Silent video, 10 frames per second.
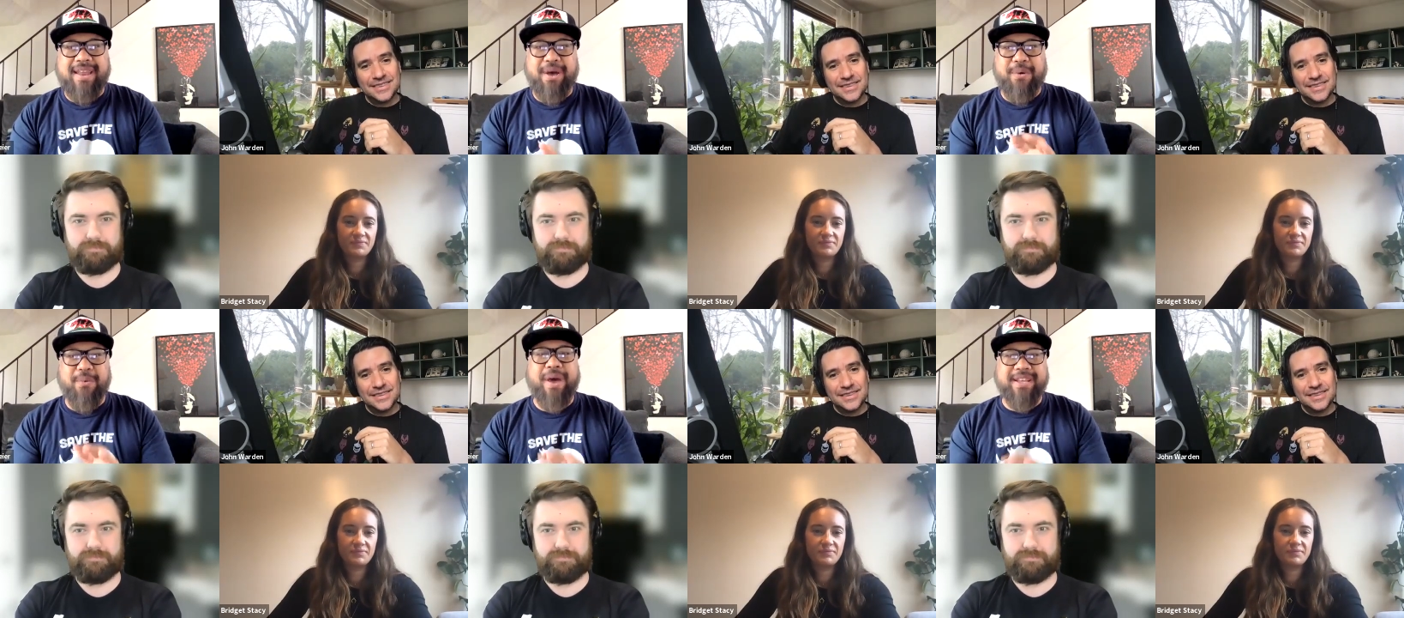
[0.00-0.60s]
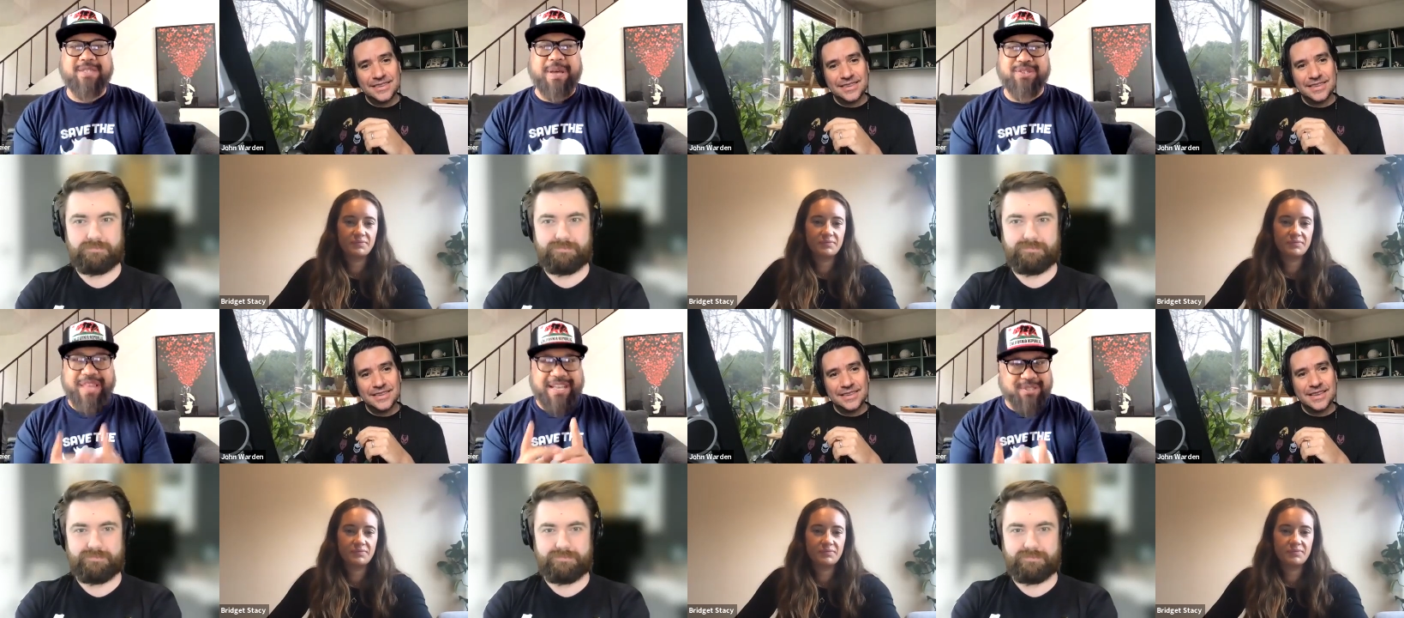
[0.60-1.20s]
Speaker 1: uh, wedding
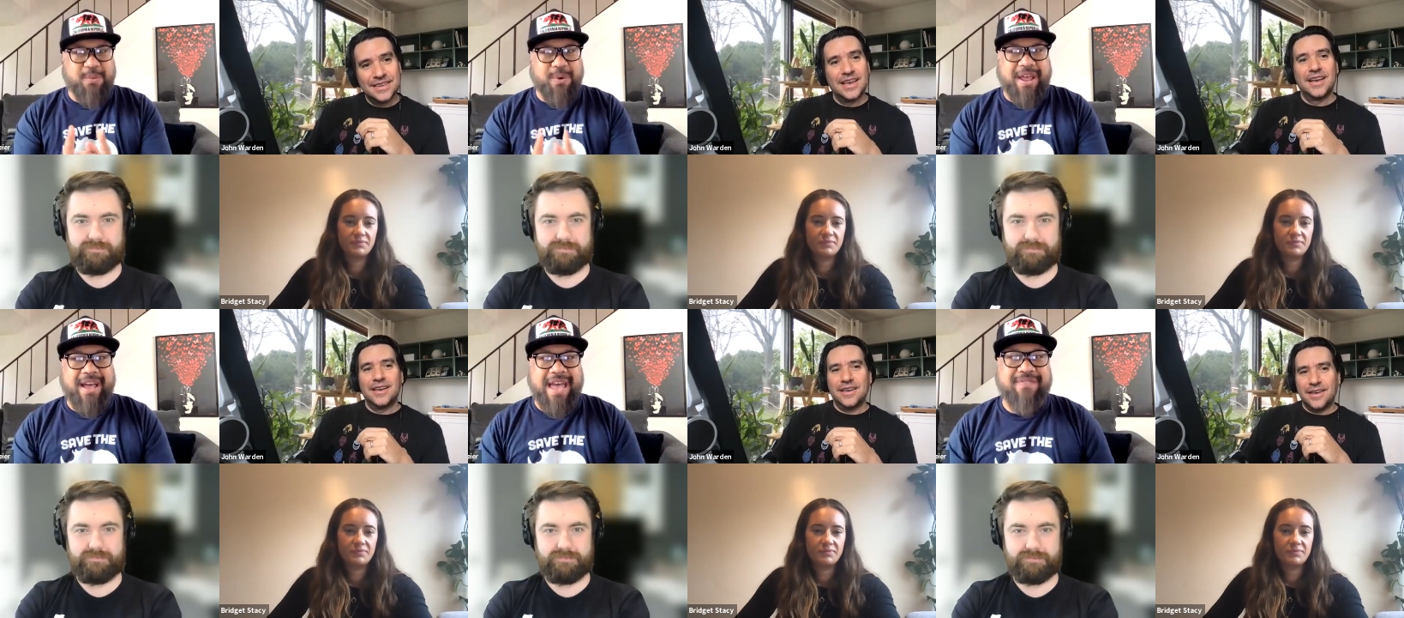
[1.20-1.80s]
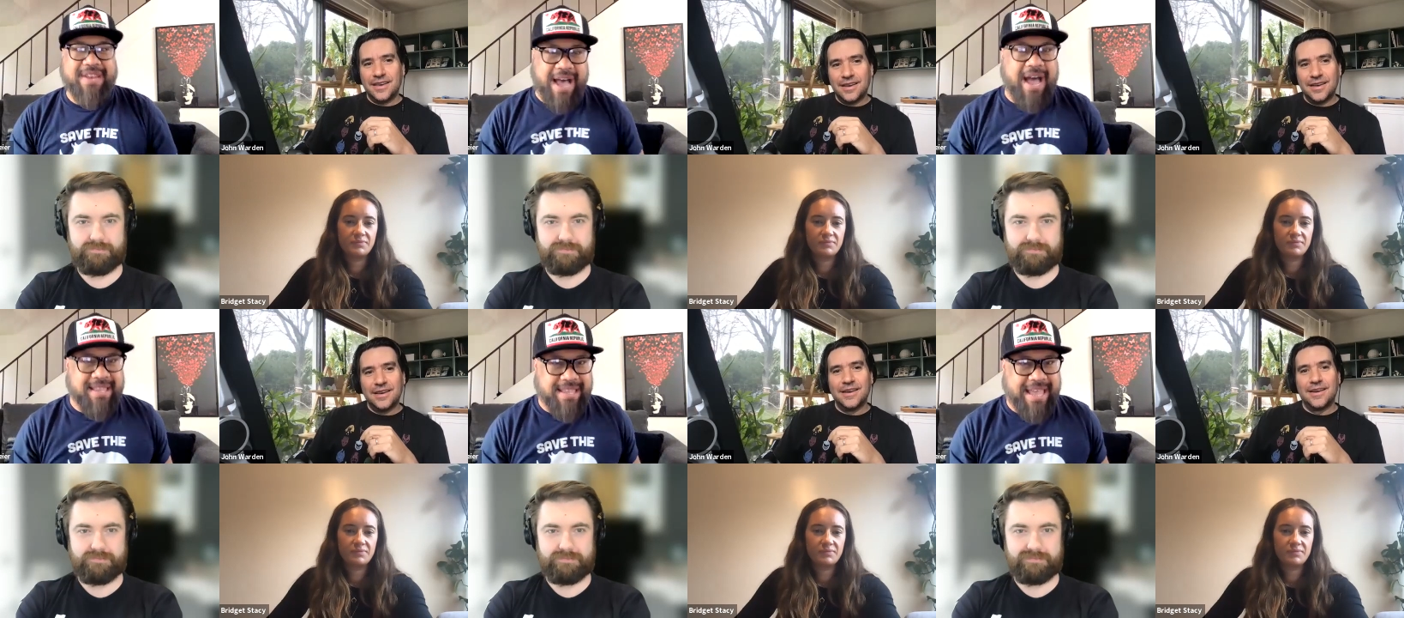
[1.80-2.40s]
special. That's the one I, I haven't
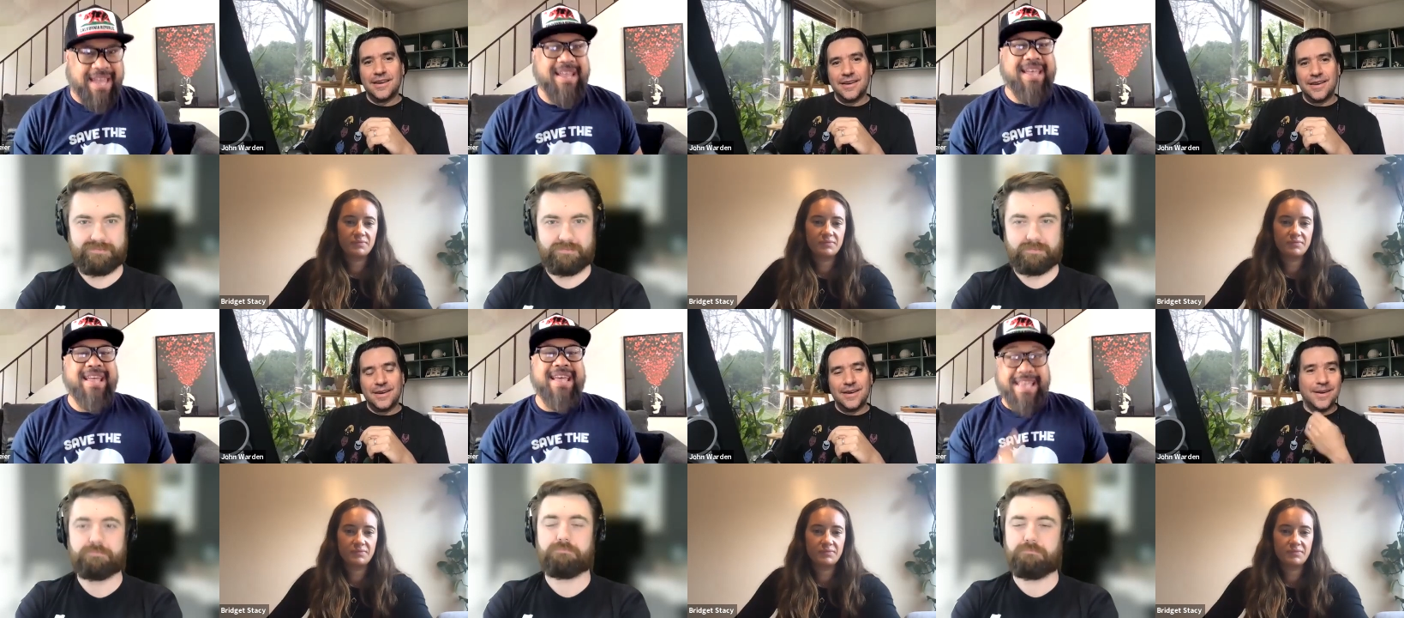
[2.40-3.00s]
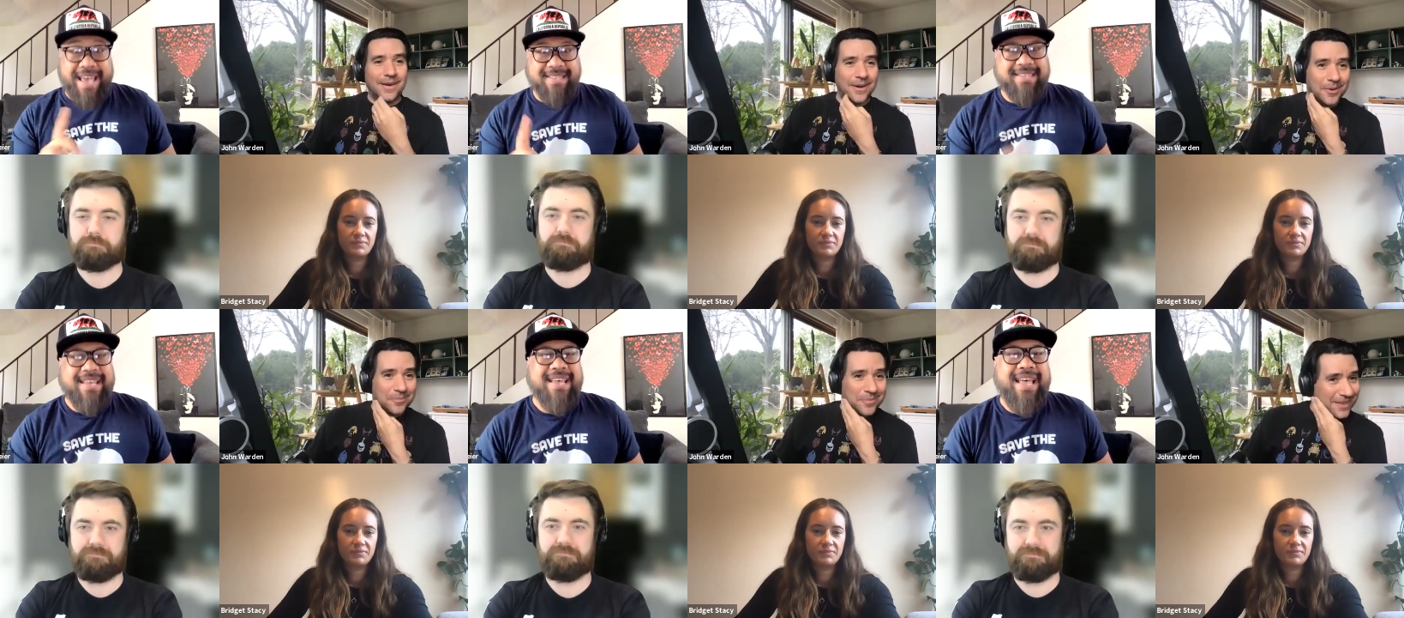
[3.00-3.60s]
gotten yet.
Speaker 2: Yeah,
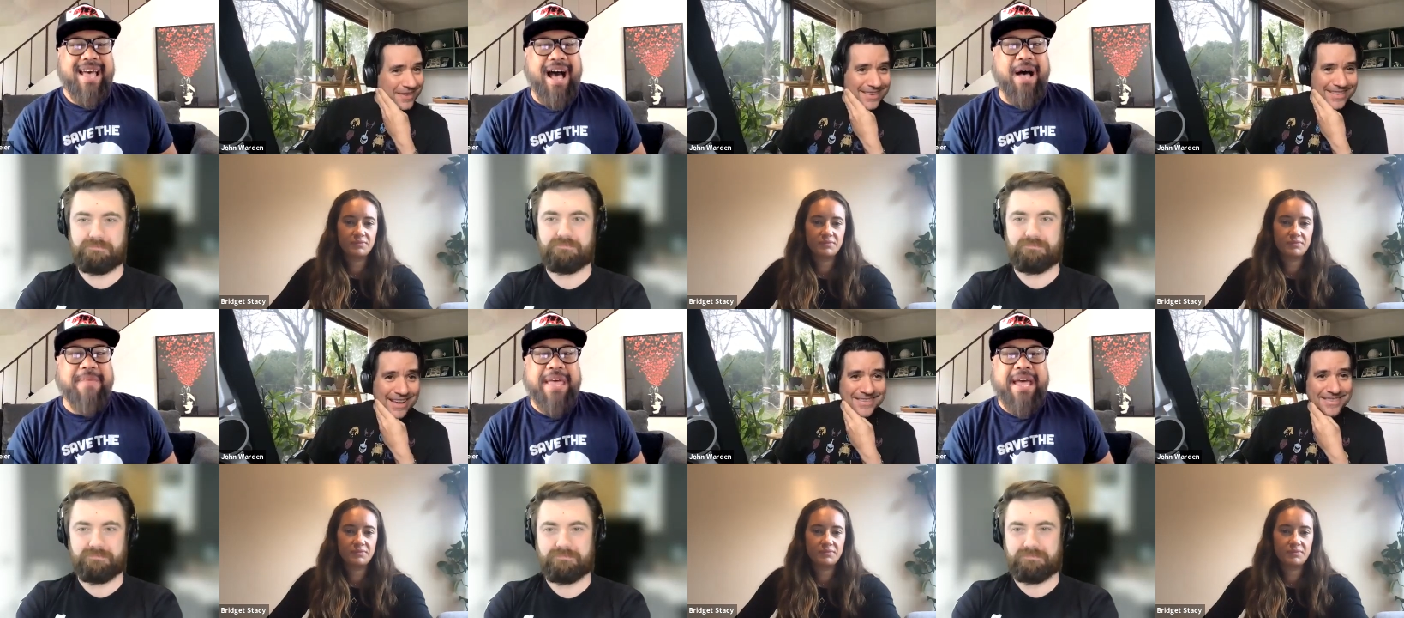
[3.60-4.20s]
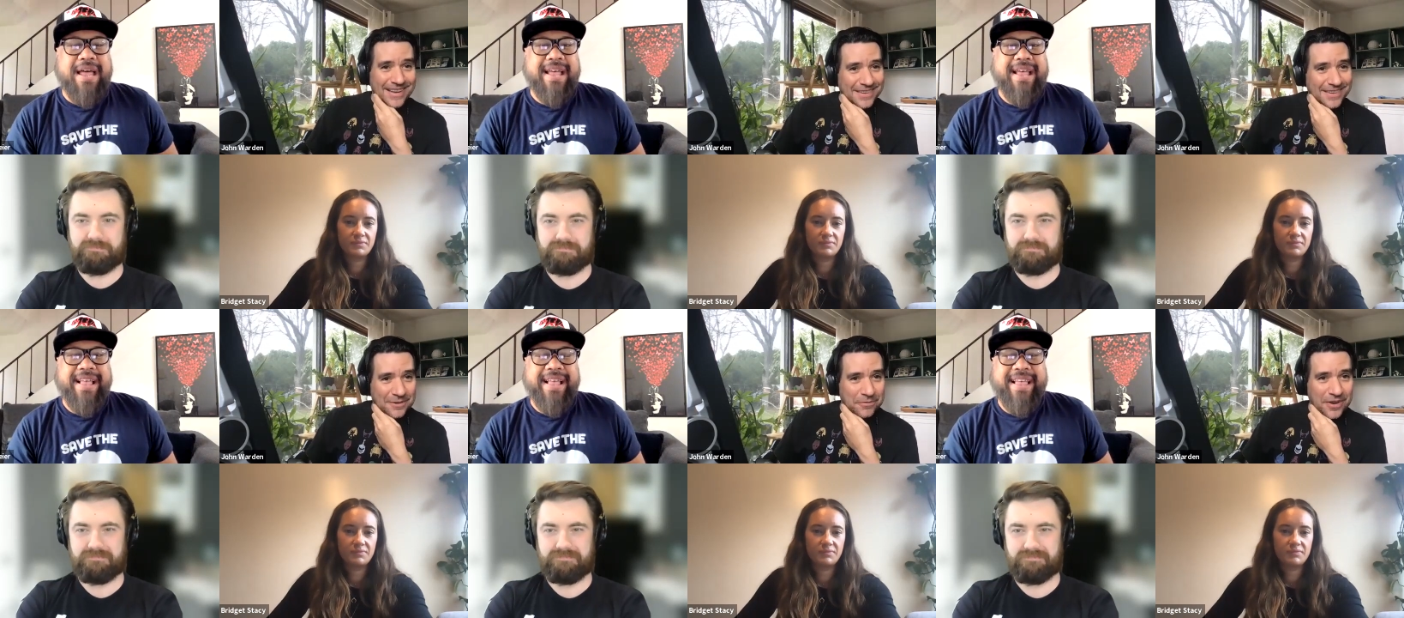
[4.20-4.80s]
Oh, um, that's that's
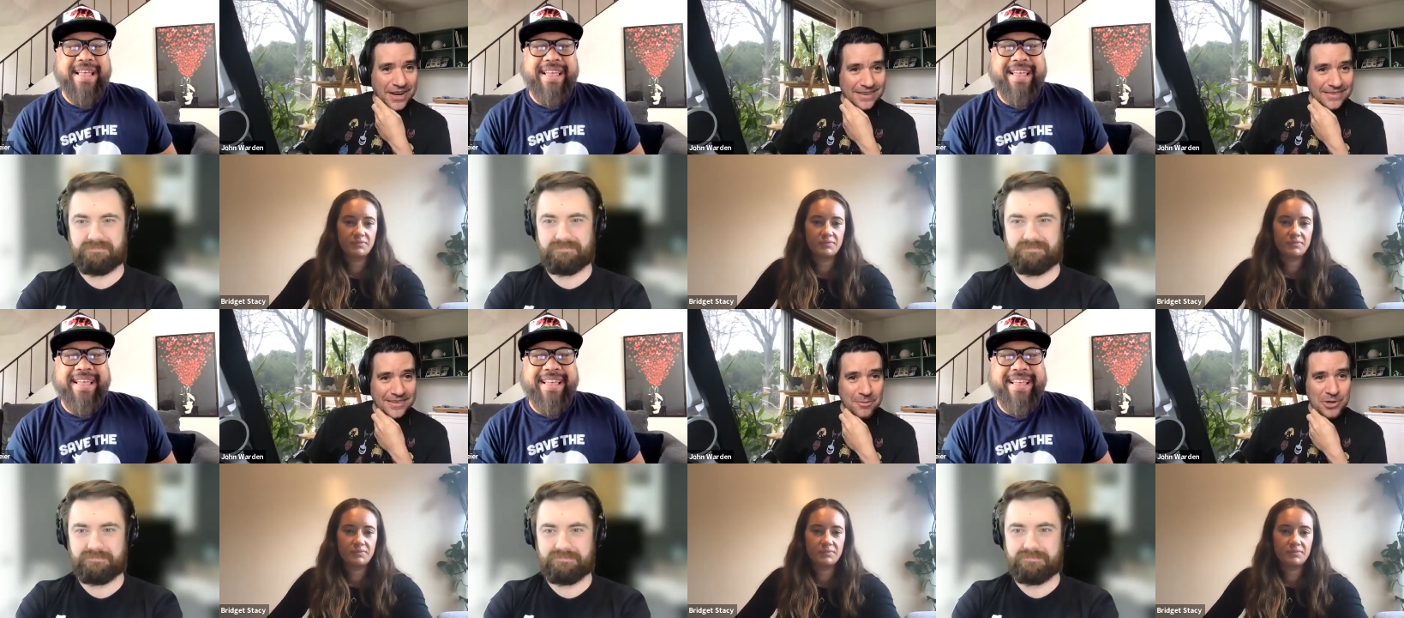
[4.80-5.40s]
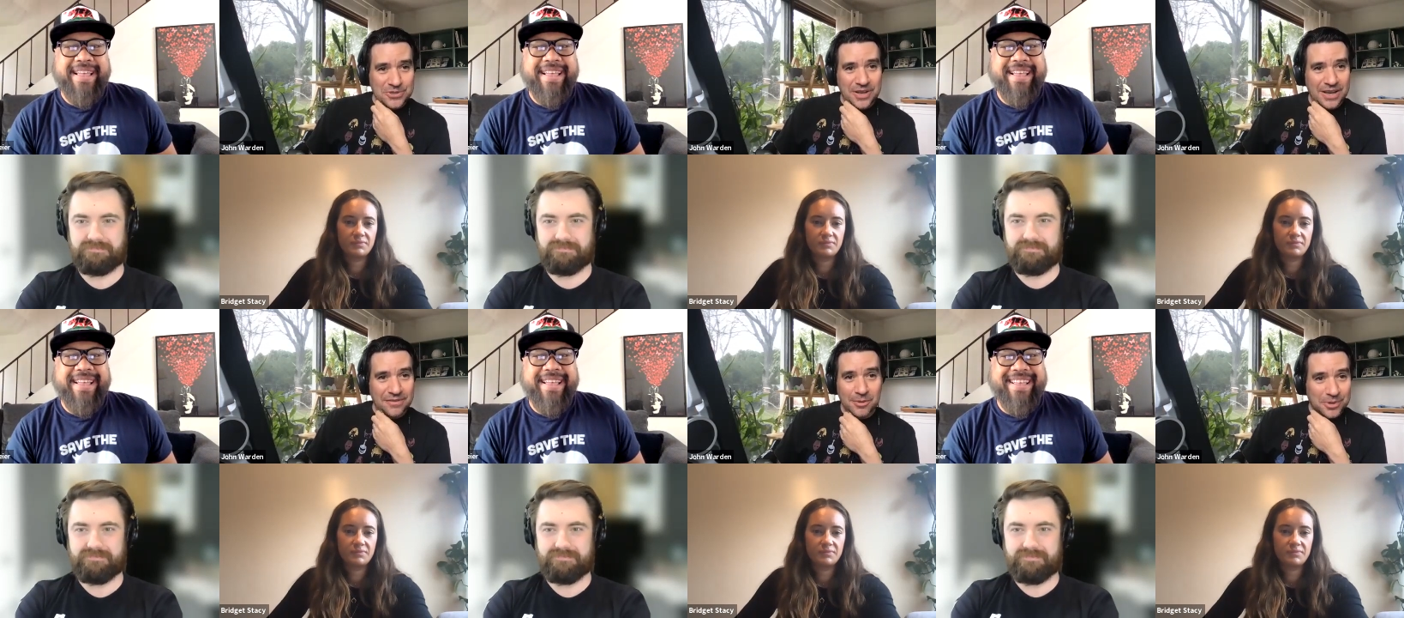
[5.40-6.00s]
like the funniest commercial ever,